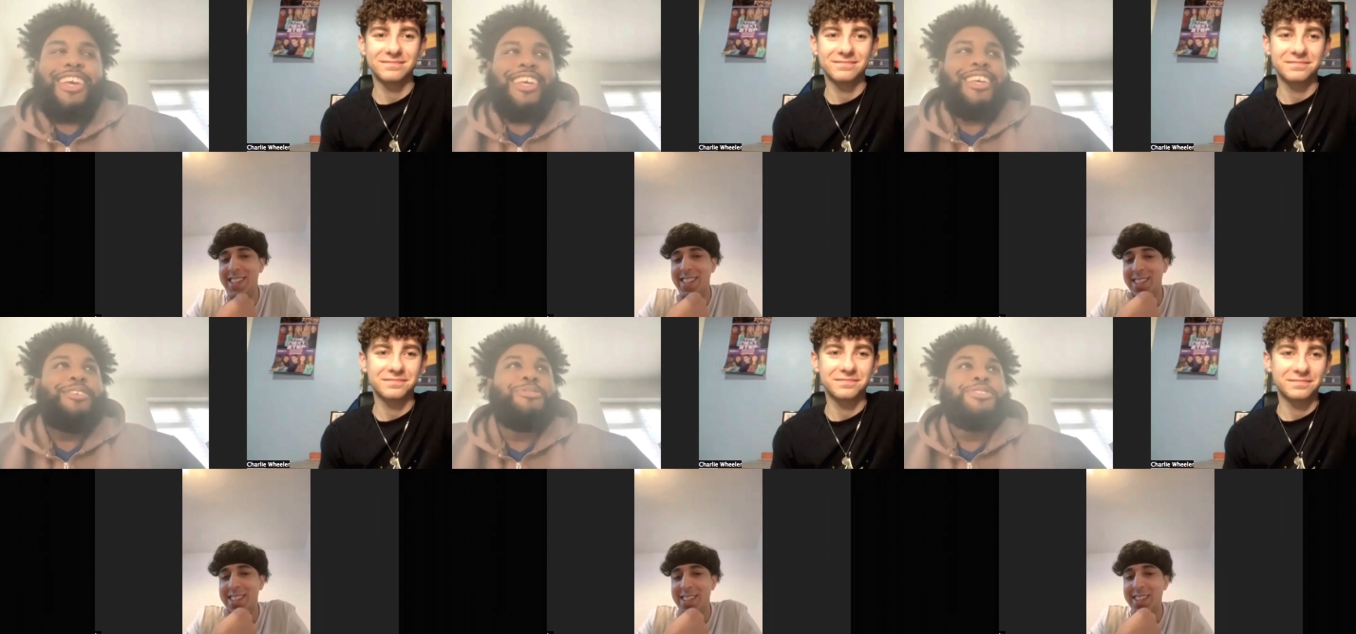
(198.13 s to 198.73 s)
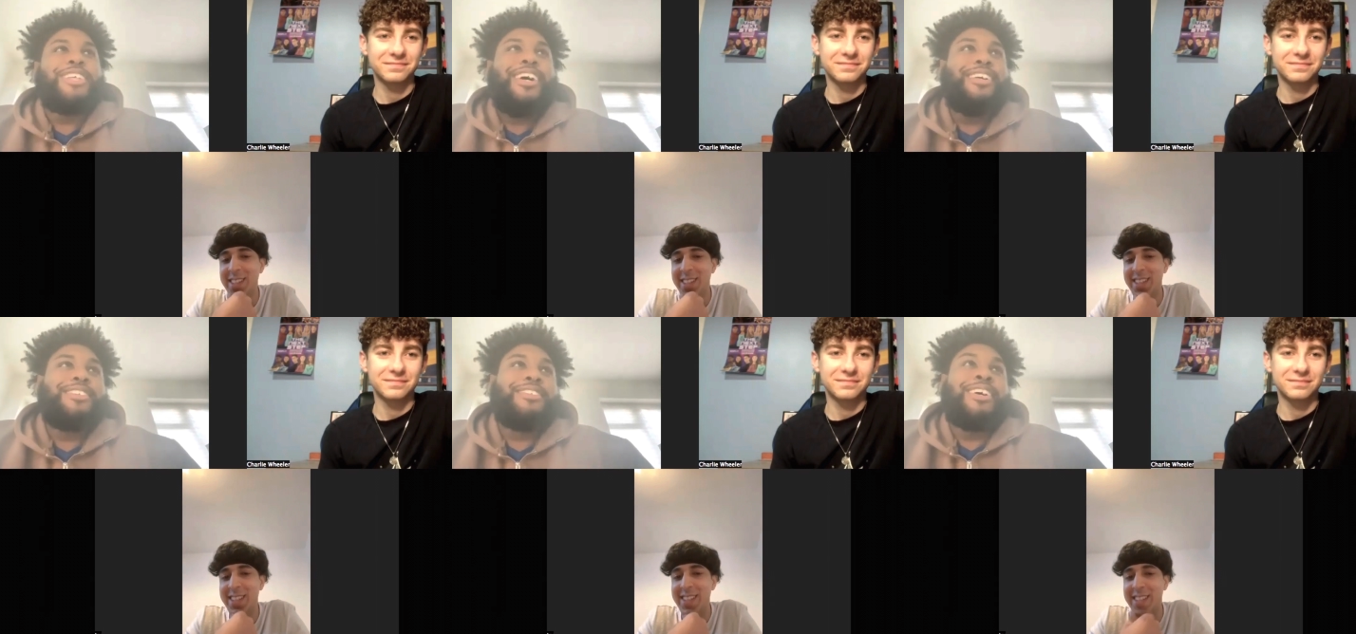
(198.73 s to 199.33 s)
Speaker 1: he was
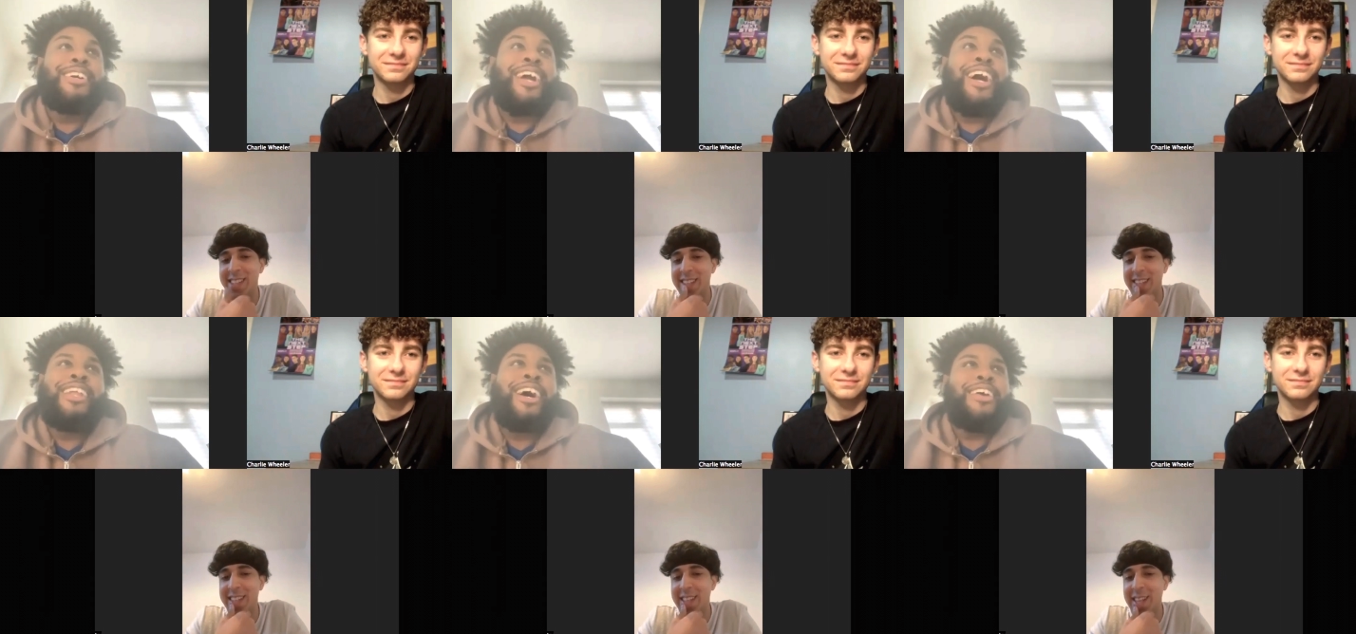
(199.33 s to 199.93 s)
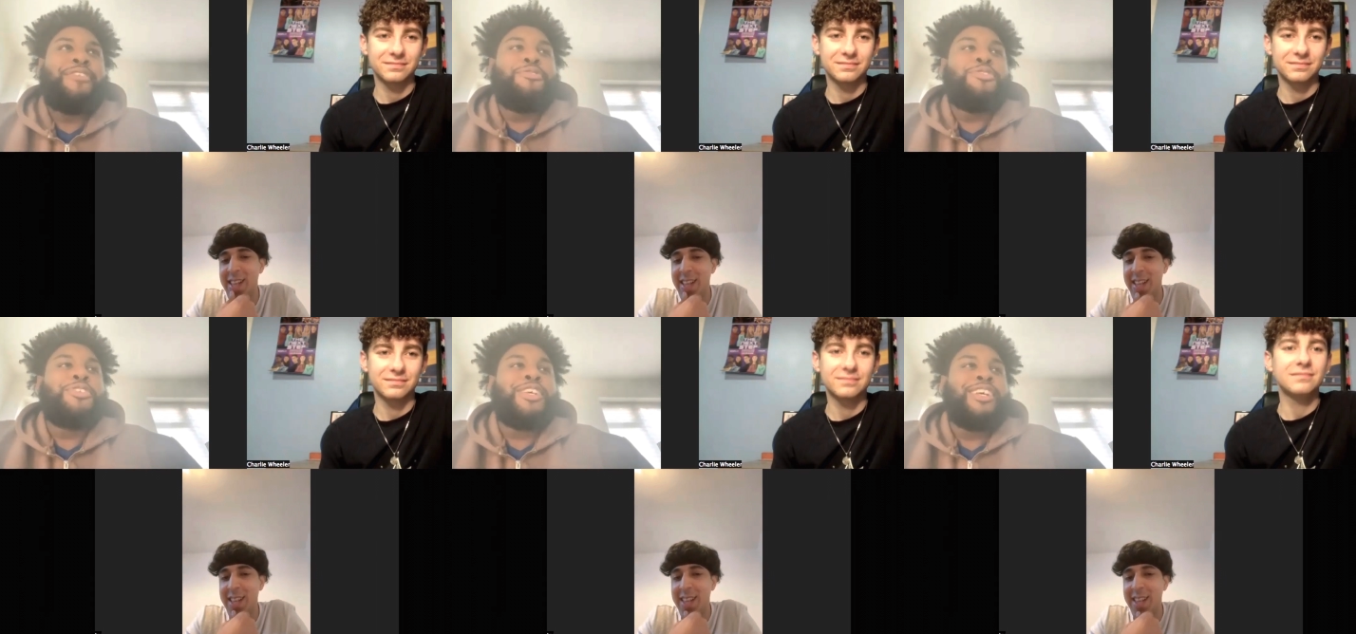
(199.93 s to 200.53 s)
like the guy that if
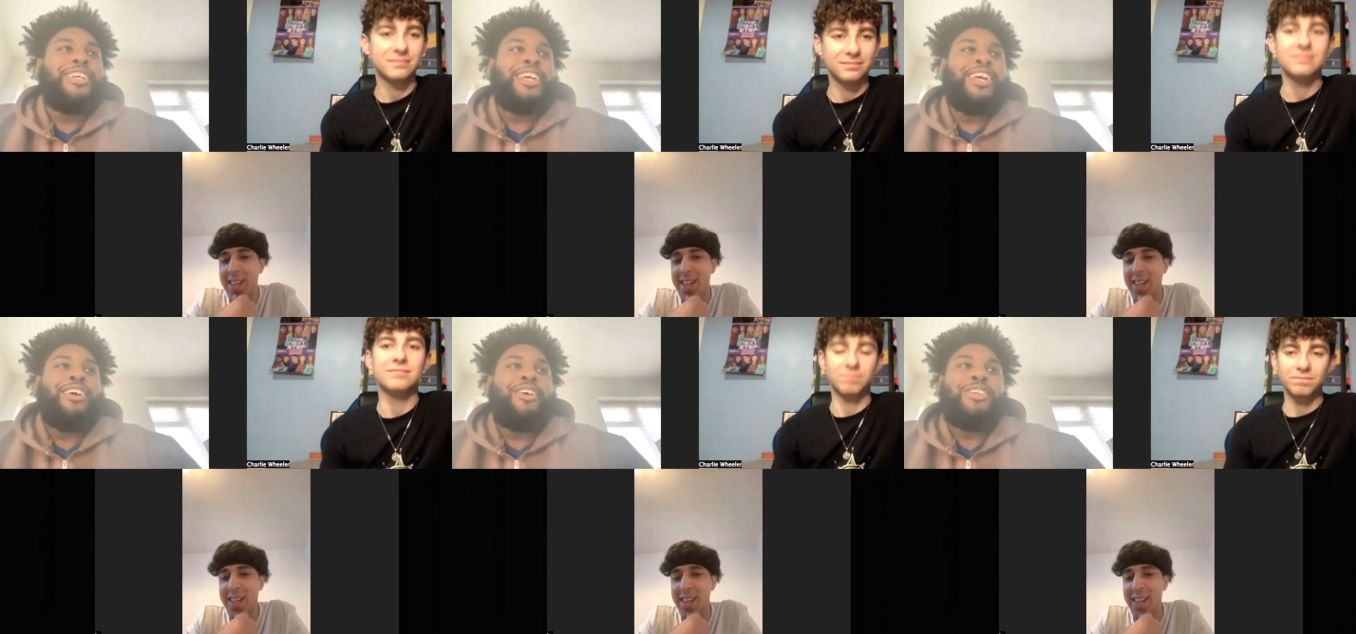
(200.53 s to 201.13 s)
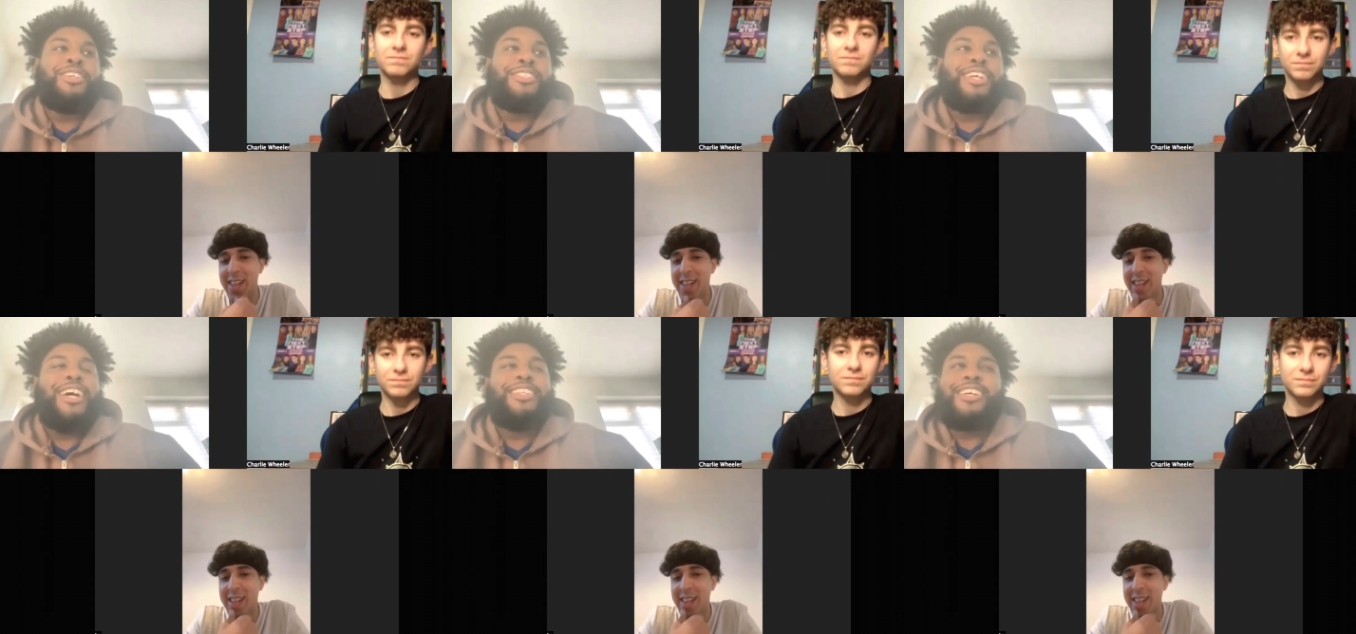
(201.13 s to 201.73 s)
you didn't get on his
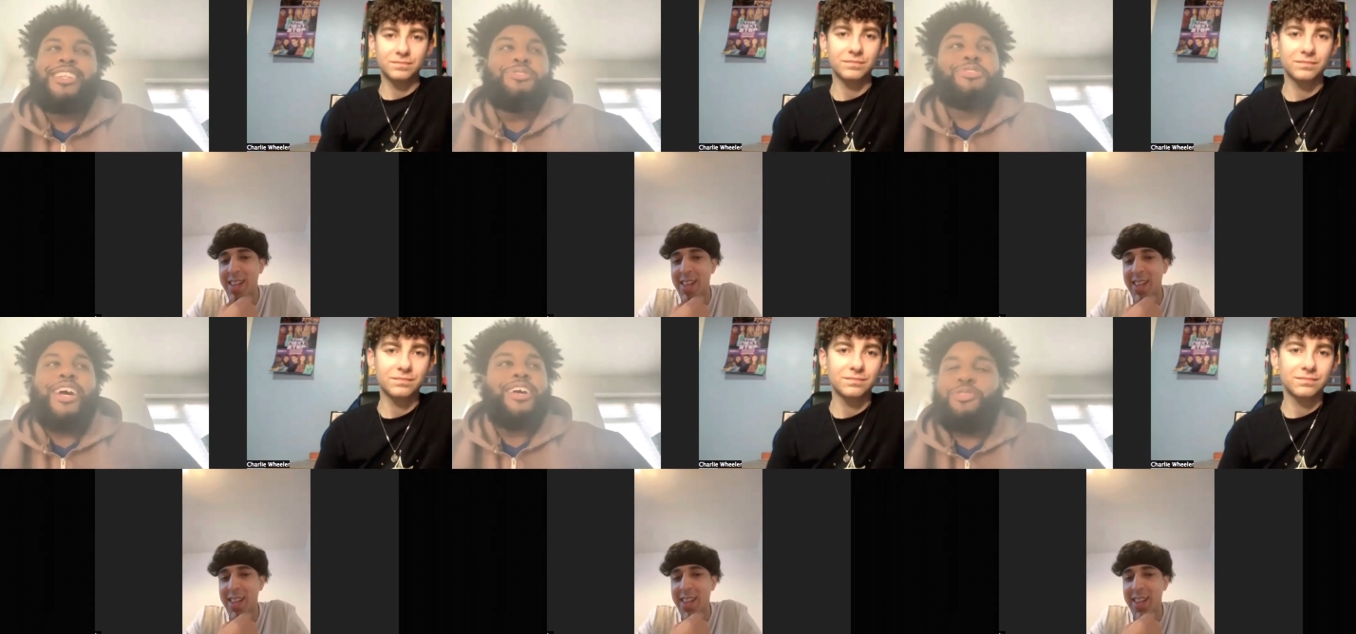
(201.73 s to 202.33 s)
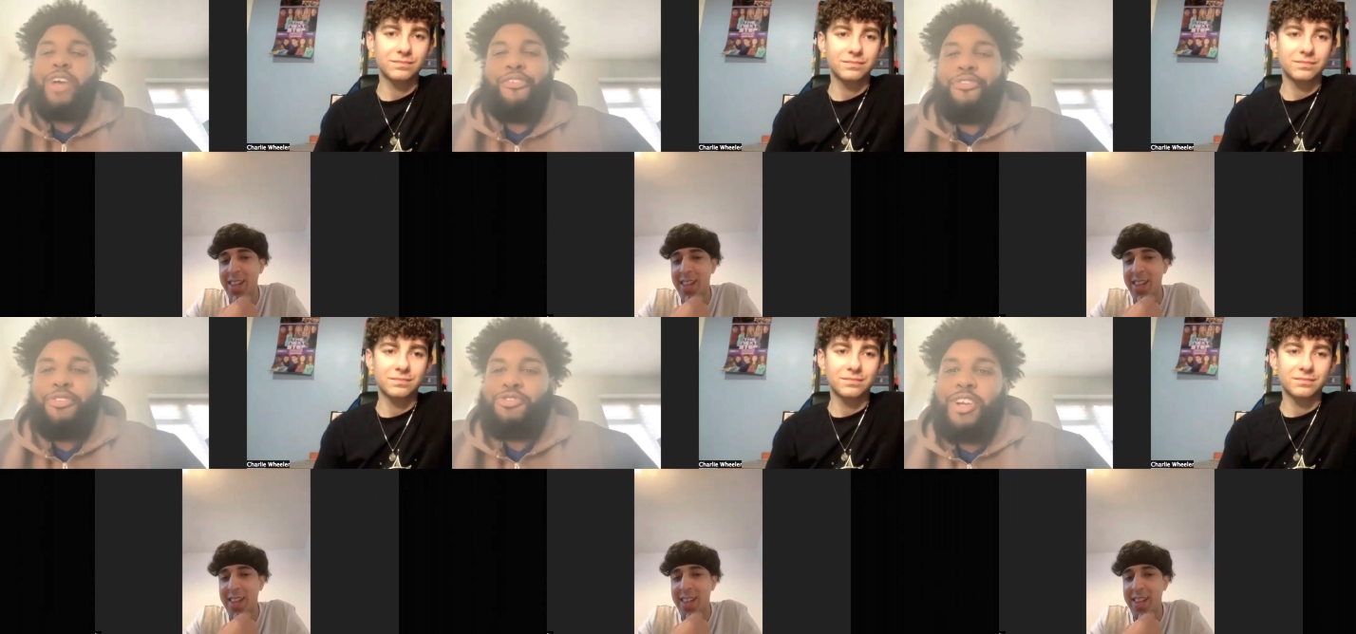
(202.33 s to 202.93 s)
side, then it was like
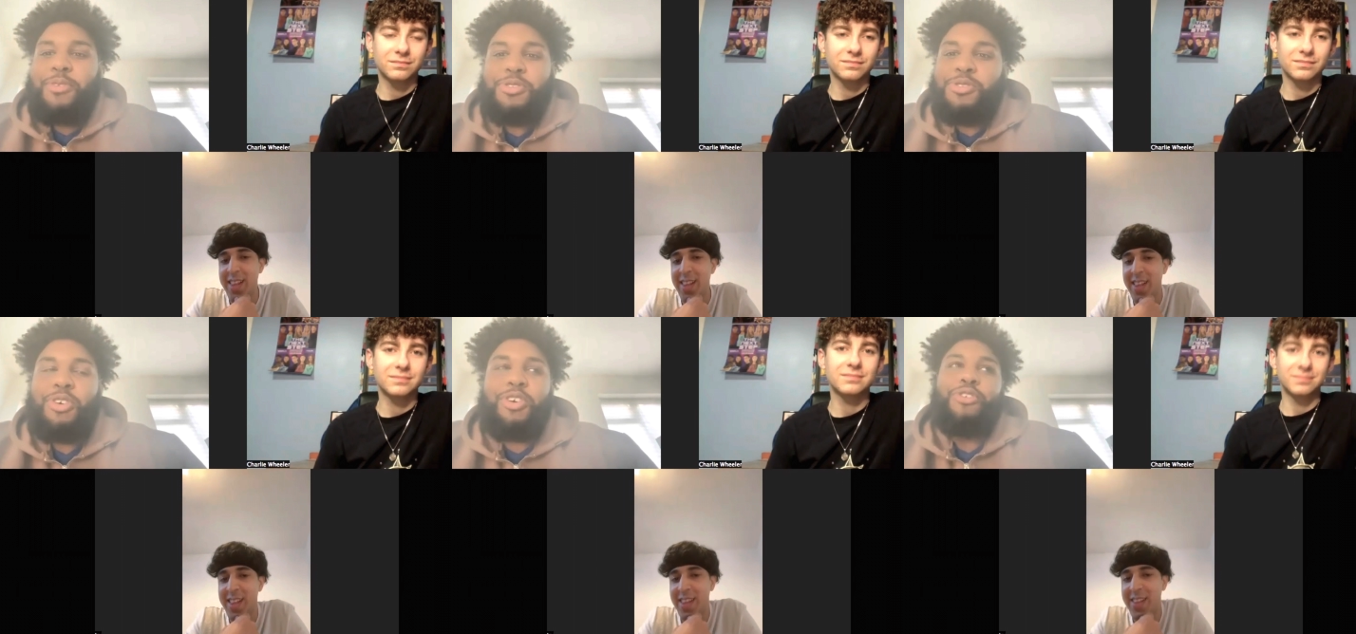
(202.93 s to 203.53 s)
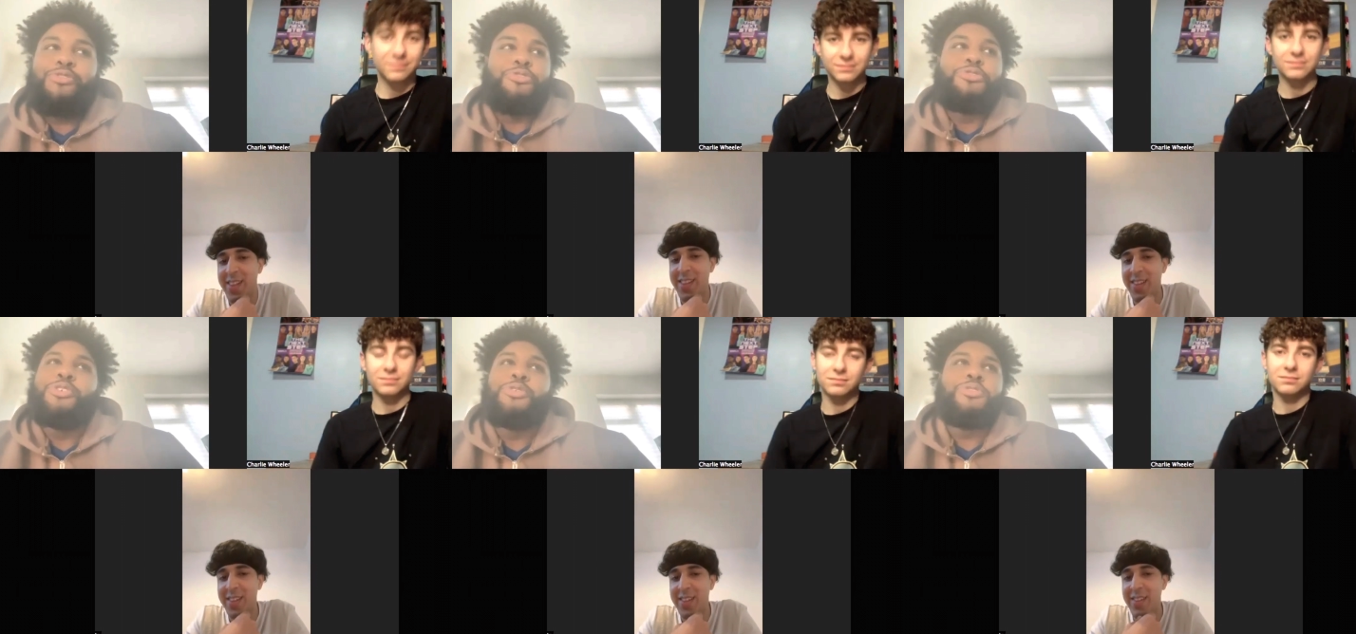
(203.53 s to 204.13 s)
everything was wrapped. She was not going
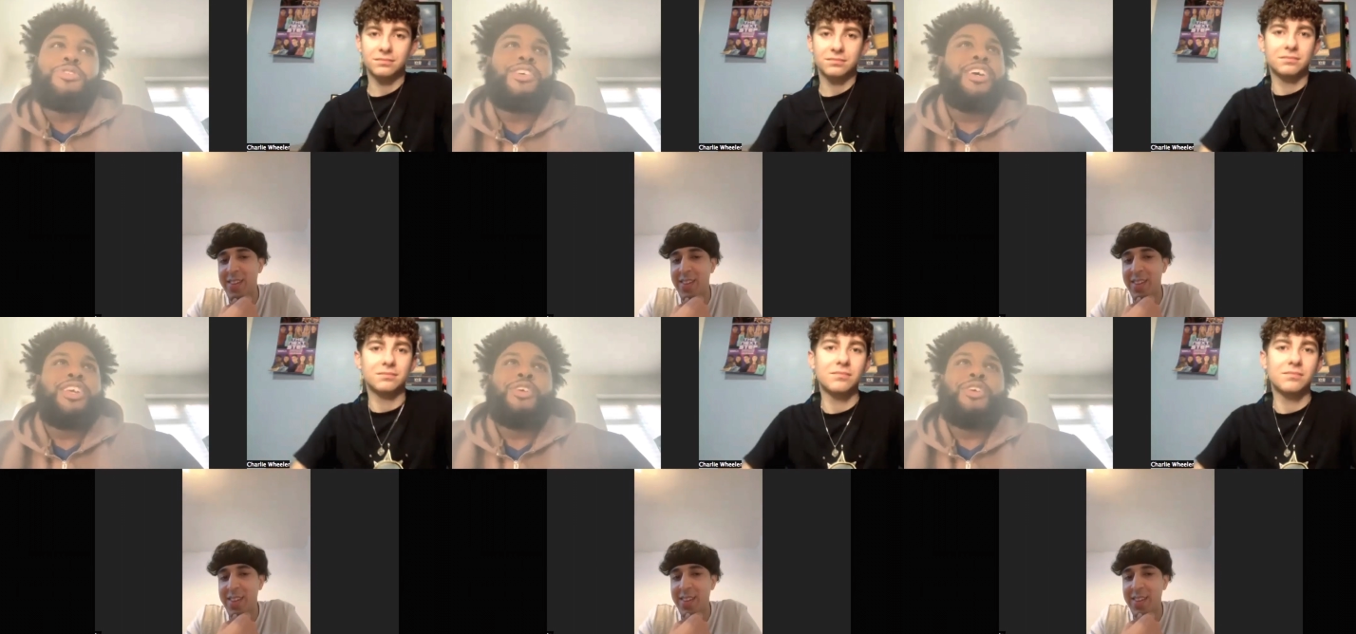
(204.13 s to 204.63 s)
through. You wasn't.